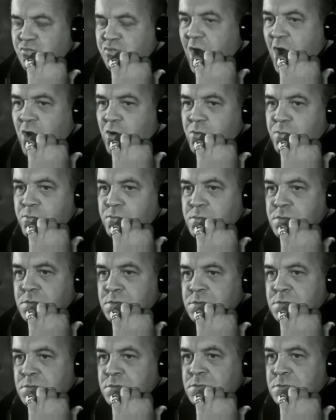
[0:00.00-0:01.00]
Rome?
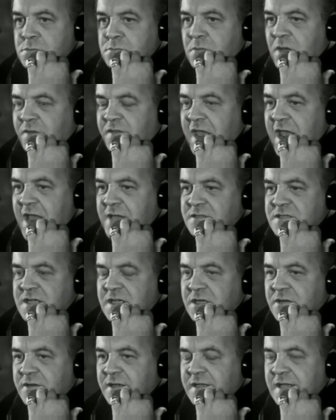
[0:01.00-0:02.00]
What the hell's he
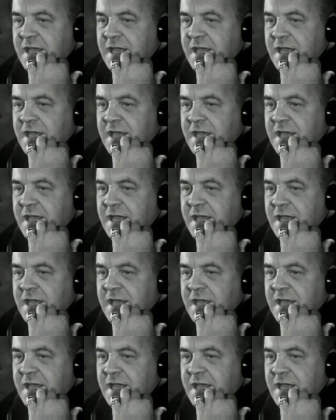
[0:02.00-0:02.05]
doing